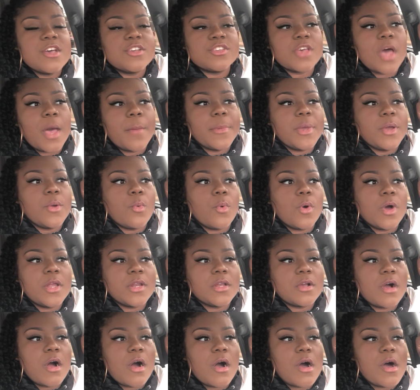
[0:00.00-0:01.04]
So I'm in
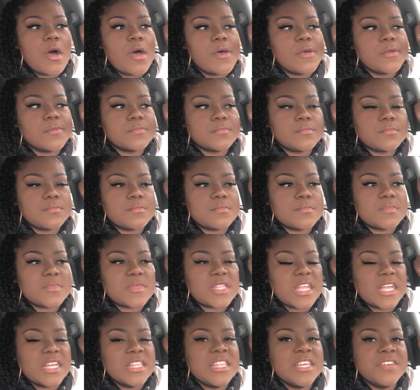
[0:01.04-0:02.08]
one called
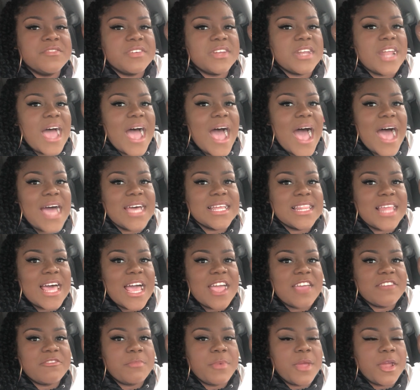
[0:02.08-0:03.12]
living the high
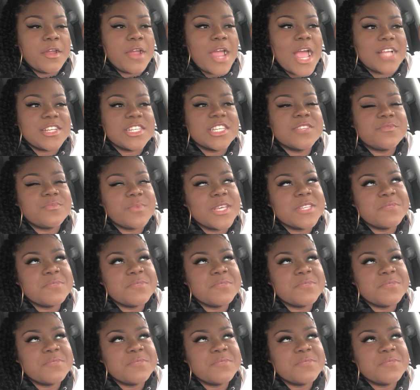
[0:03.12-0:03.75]
life bariatric.